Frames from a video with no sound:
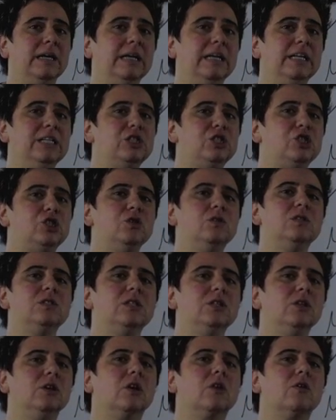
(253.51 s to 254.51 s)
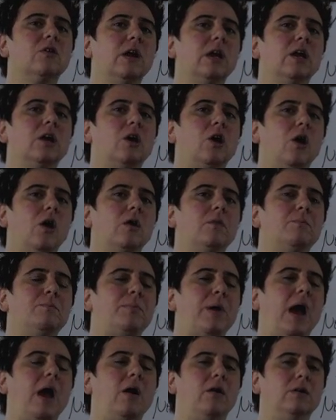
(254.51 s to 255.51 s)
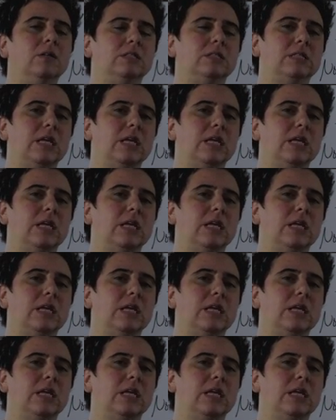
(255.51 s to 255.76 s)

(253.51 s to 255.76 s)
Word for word: is using your credit card balance